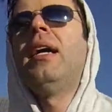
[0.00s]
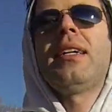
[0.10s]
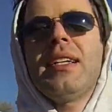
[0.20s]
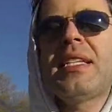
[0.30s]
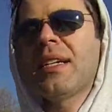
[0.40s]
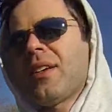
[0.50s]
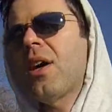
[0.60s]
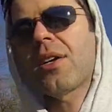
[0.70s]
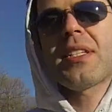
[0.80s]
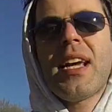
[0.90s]
Guess he has a
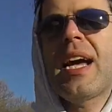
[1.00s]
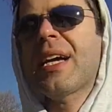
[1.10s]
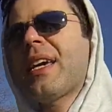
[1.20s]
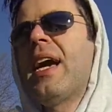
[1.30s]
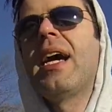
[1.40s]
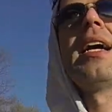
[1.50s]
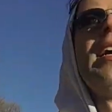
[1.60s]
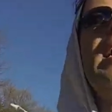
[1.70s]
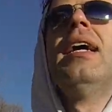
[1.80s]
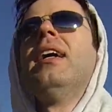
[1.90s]
heart attack.
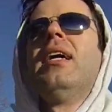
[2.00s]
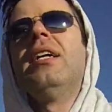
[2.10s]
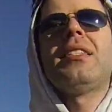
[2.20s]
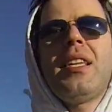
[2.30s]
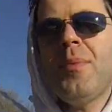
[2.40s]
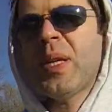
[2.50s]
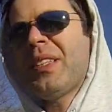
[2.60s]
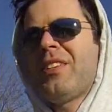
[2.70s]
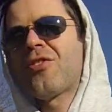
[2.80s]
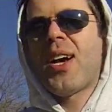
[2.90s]

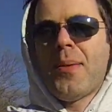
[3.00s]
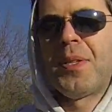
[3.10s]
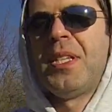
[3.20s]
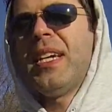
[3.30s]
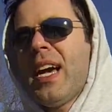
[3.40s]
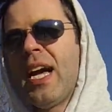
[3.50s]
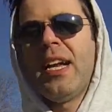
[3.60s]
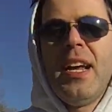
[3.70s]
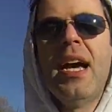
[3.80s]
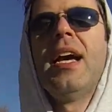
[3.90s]
Seemingly drops dead.